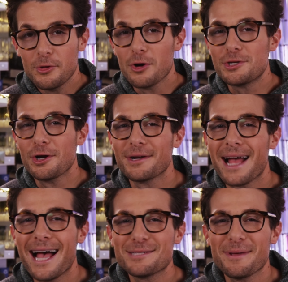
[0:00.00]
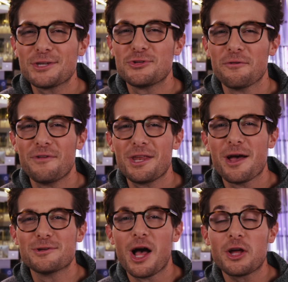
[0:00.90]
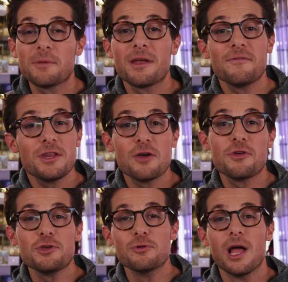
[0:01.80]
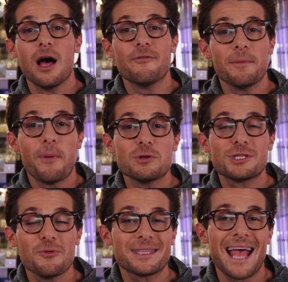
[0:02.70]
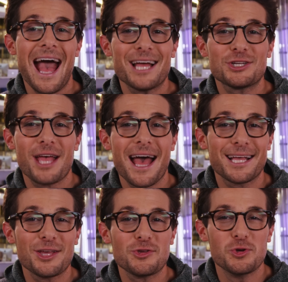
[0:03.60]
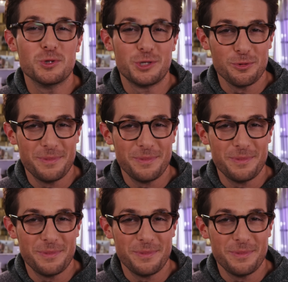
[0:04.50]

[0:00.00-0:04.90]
Your turn, guys. Make a short video talking about a video that you love and post it with the hashtag YouTube